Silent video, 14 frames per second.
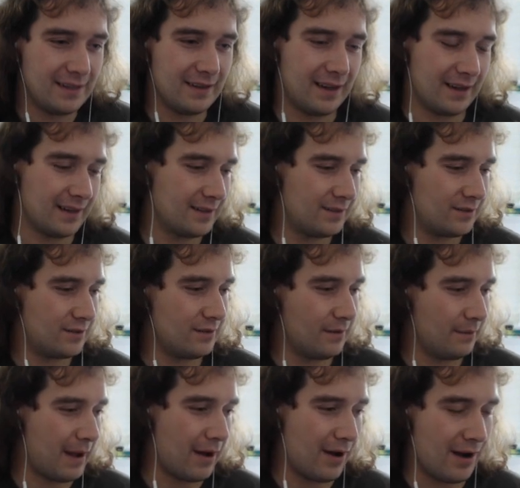like
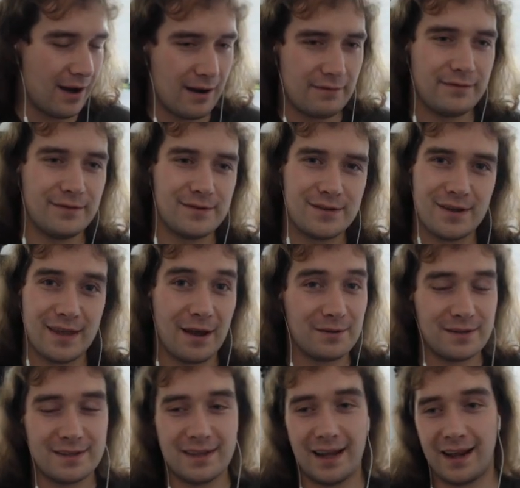about half, so that
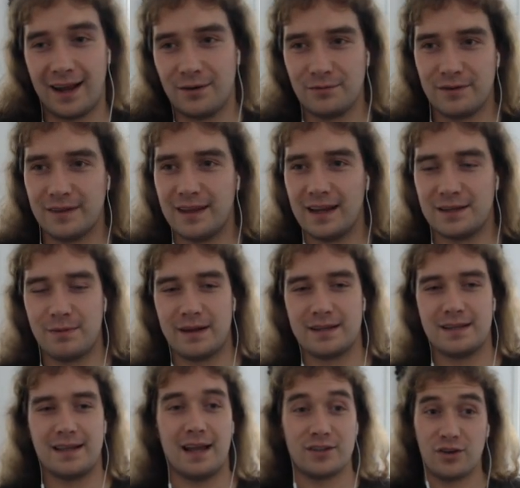was like, I don't think they expected
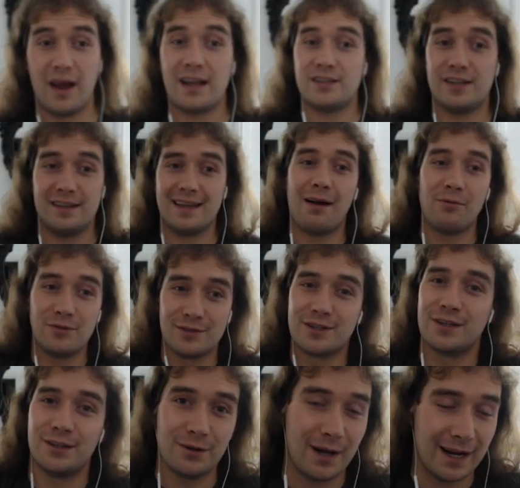that. So actually that was
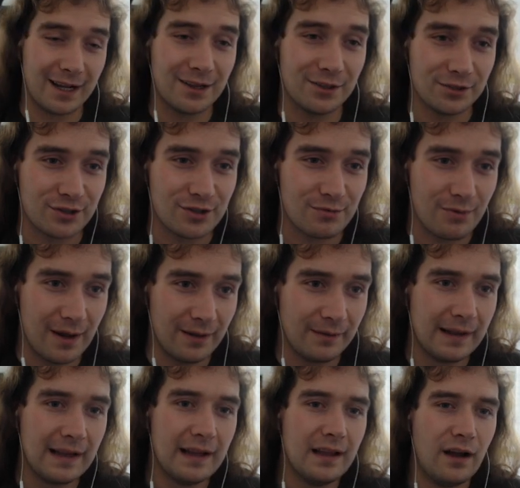quite clutch as well.
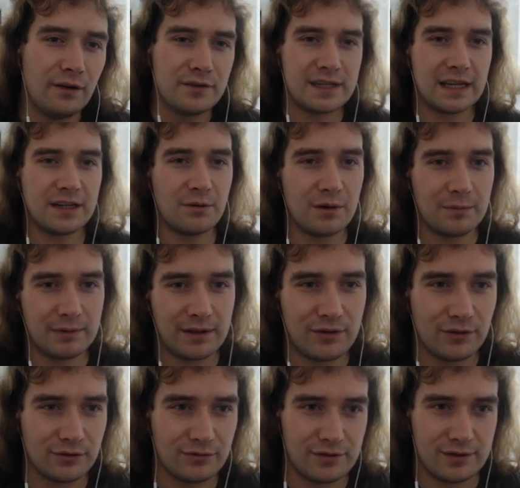Obviously I don't want to bring
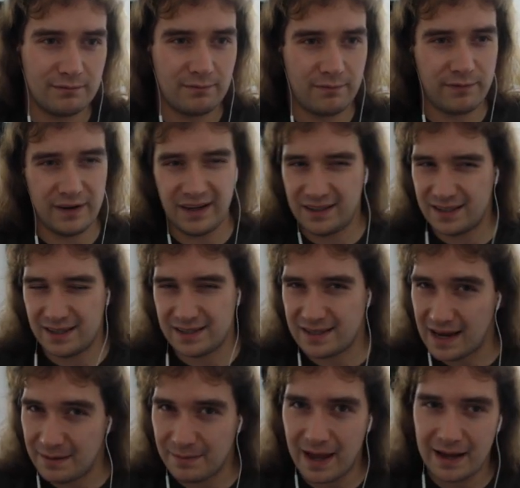Thunderous and Finny to the
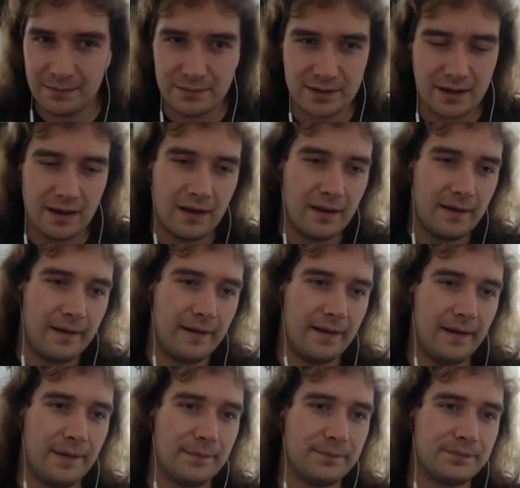same games. I
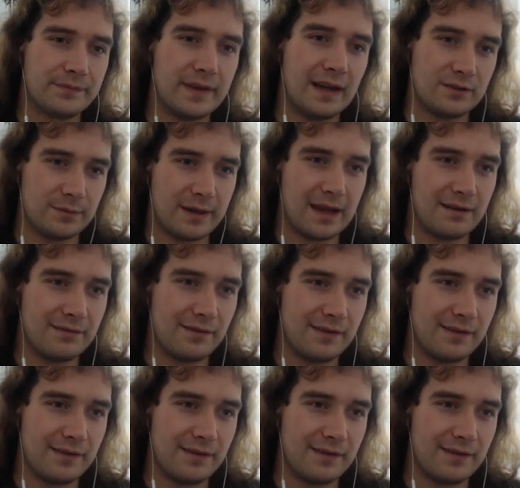have to be careful